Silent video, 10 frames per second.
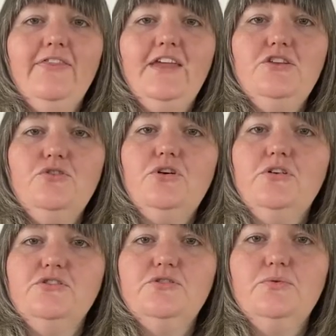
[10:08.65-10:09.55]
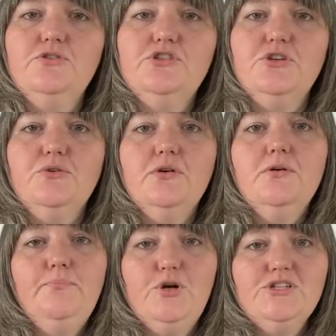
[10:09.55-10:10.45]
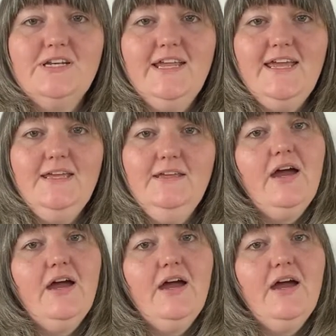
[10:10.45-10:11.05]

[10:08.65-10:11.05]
then you're going to want to bottle it.